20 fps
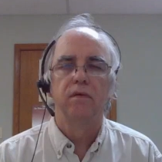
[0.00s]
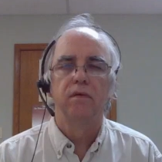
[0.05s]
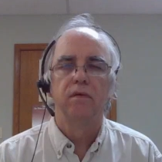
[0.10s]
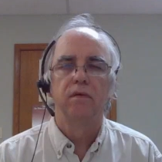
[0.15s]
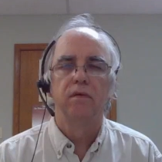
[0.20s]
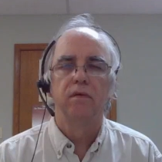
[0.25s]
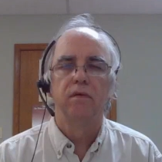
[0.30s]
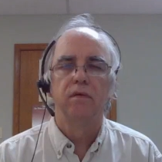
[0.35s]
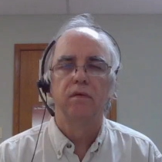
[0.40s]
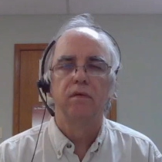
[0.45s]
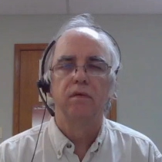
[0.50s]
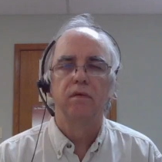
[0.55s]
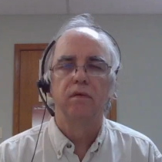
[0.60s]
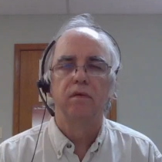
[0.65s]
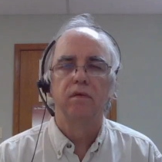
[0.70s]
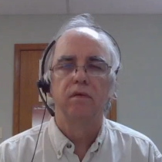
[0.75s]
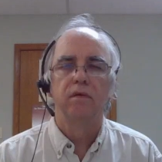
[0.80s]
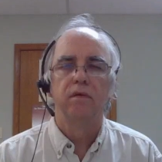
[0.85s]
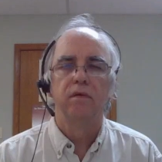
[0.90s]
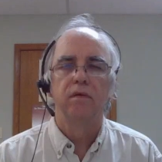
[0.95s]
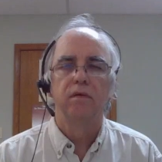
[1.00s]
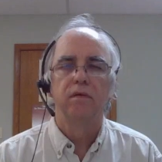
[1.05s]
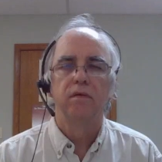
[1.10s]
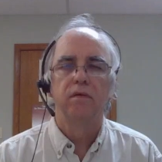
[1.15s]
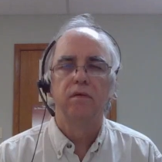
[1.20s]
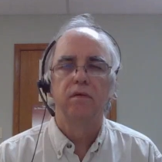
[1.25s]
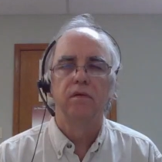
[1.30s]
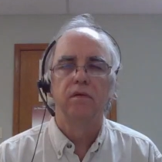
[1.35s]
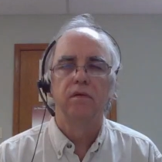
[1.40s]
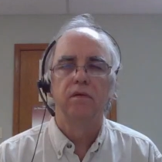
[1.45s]

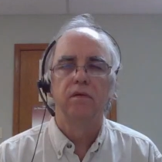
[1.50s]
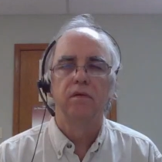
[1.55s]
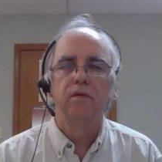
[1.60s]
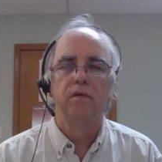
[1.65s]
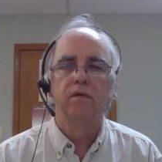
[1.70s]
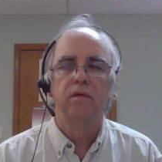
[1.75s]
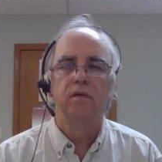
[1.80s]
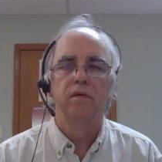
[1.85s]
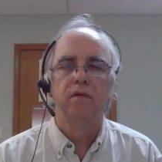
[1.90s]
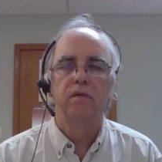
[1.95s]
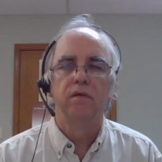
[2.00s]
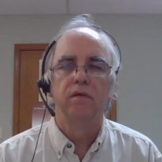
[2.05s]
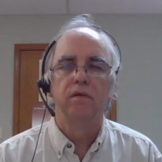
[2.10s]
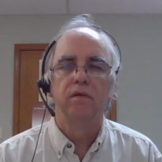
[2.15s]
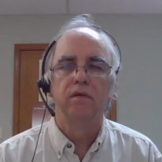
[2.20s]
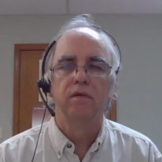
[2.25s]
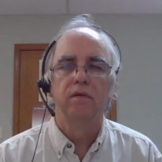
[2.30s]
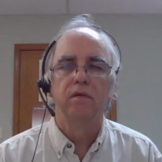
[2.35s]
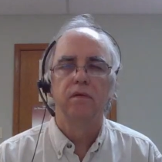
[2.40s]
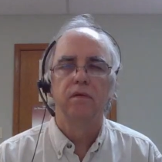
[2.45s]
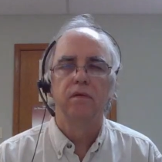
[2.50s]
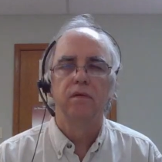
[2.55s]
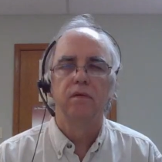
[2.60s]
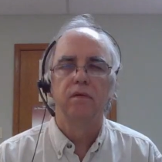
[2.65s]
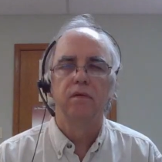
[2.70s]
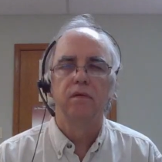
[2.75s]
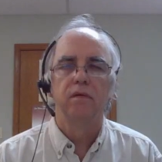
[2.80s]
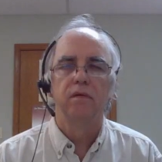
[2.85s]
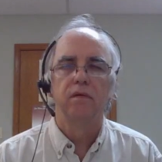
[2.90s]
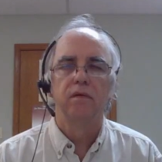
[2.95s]

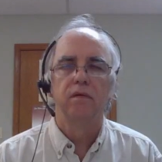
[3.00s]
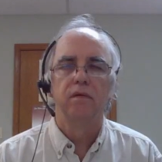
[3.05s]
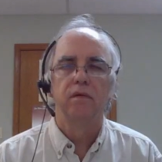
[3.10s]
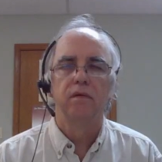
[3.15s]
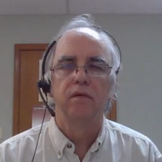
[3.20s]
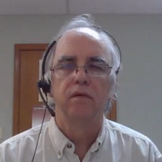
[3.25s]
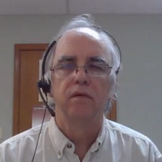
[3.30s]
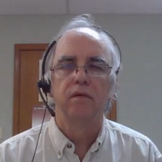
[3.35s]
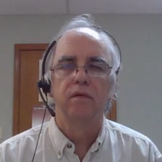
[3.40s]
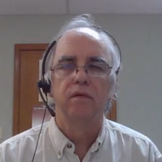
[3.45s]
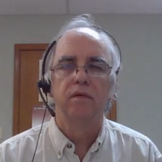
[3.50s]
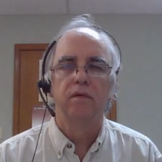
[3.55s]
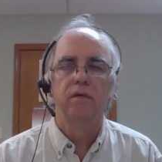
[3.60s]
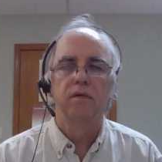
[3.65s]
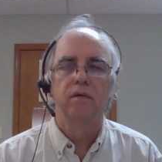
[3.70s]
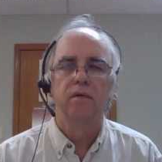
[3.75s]
Nobody speaks.